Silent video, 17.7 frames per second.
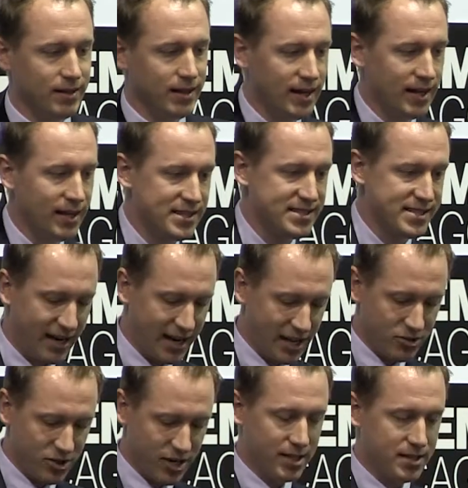let's get
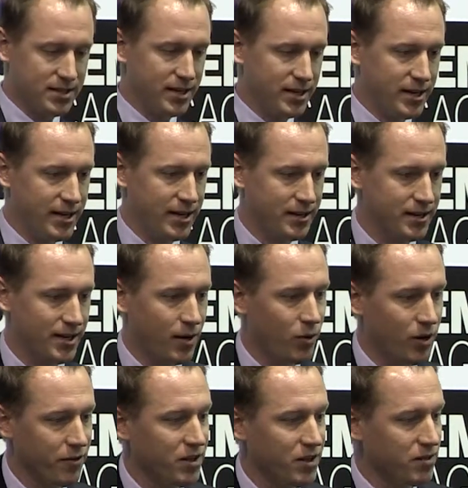into it, and I
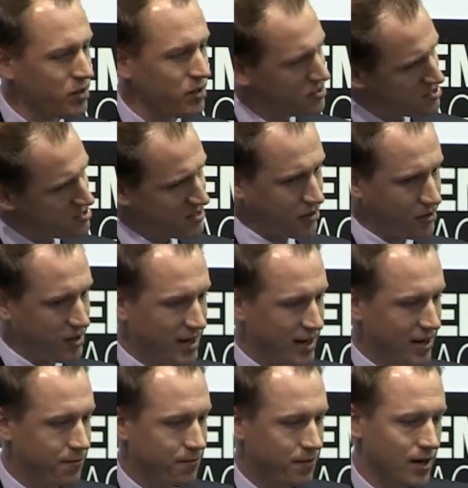want to really start
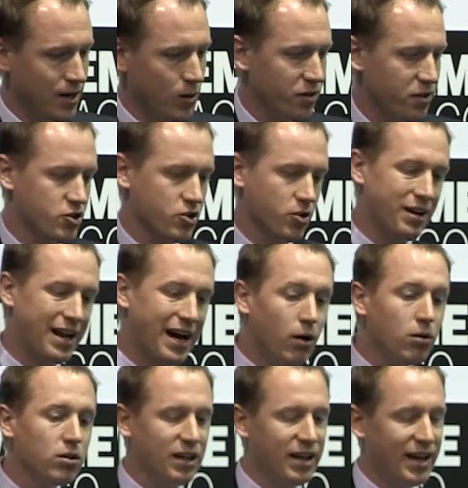off with a short
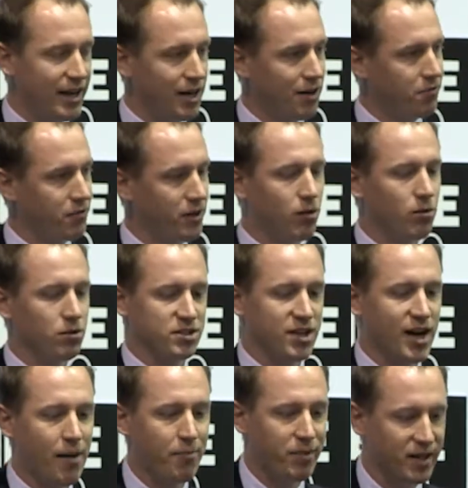outline of the whole
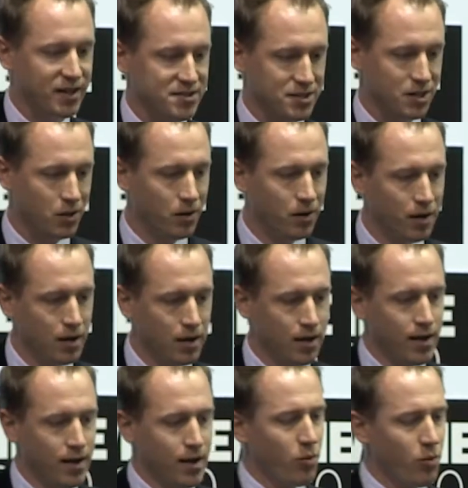topic. So
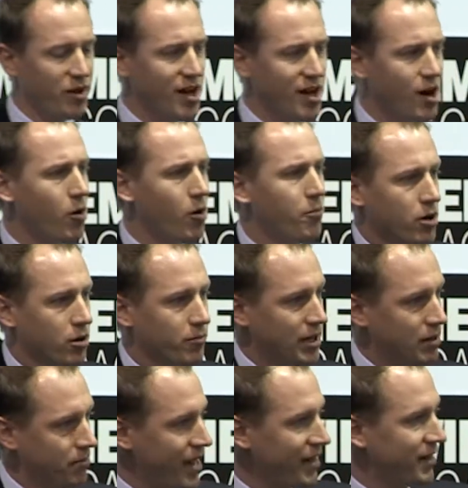we know
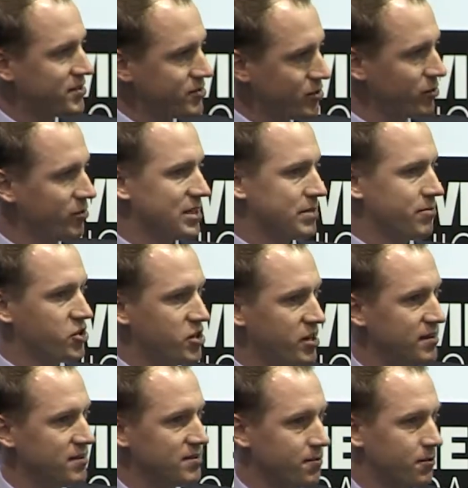permanent magnet synchronous
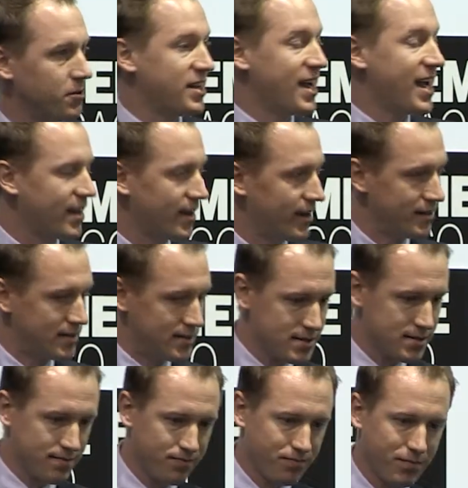machines for
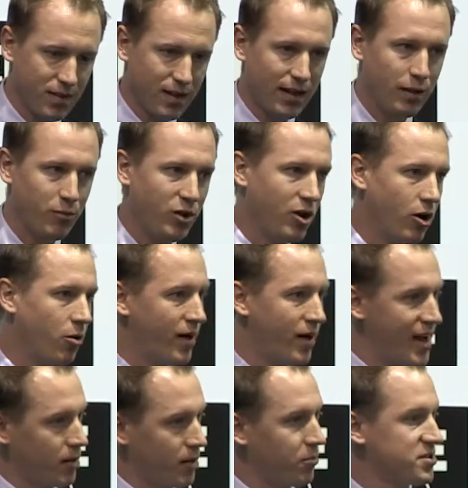decades, and we know
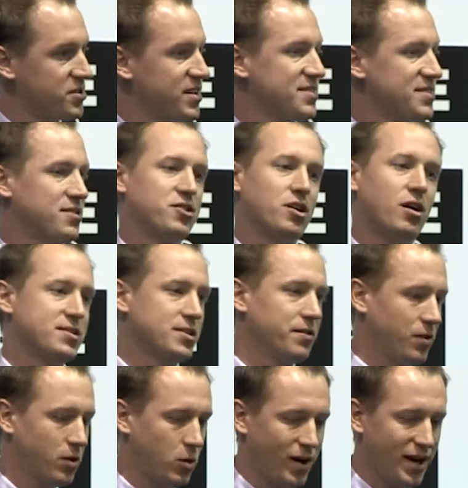microprocessors also
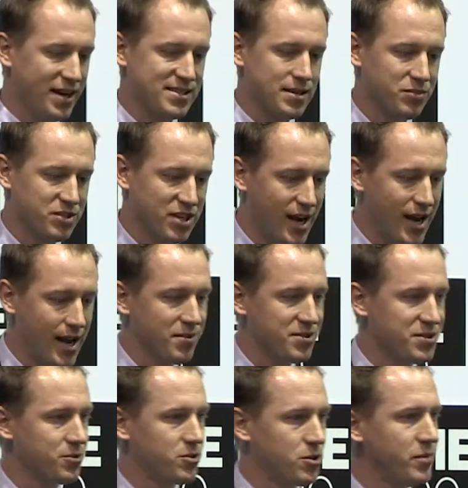for quite some time.
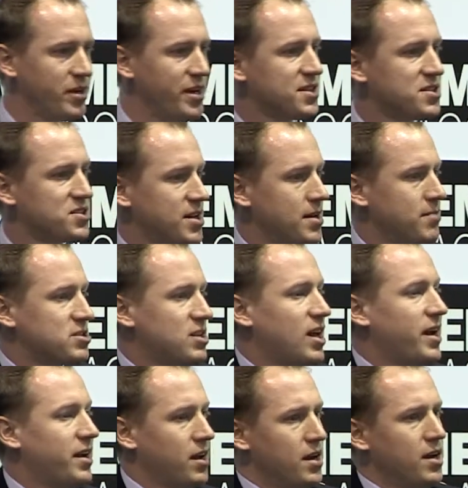So to me, it seems
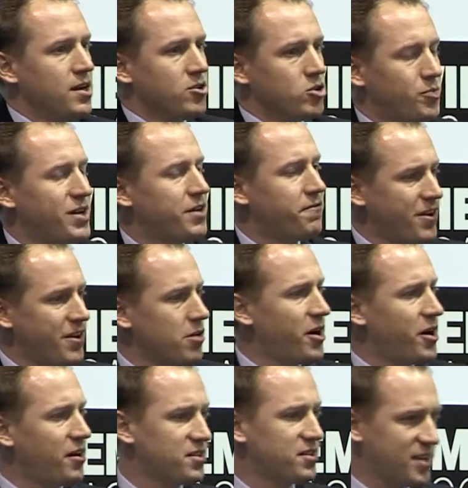like to be a fair
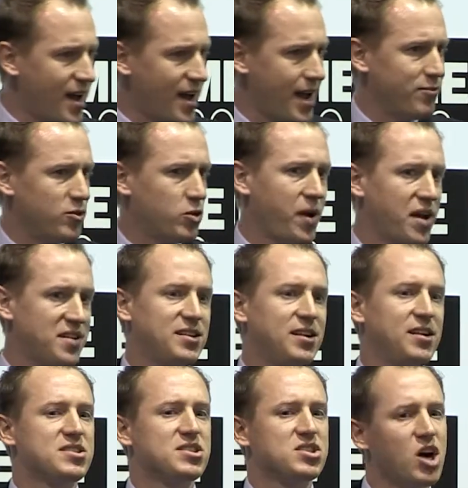amount of time to
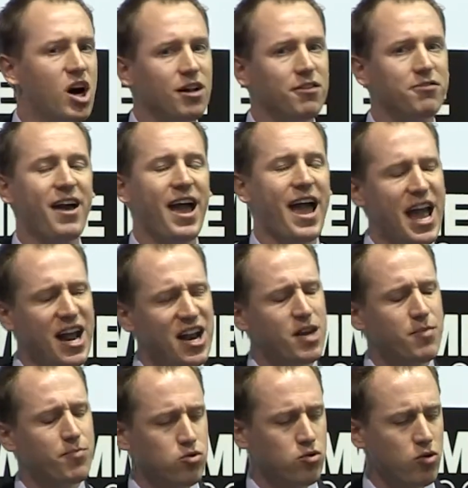basically solve
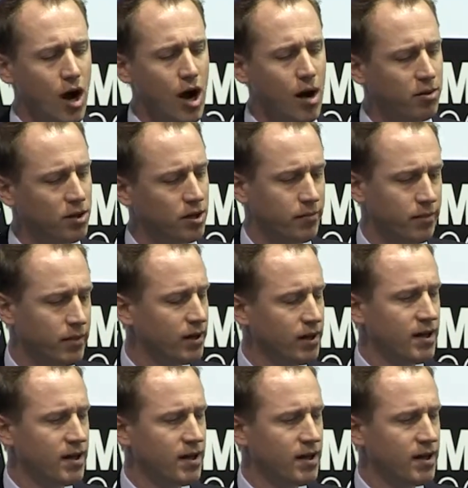any problem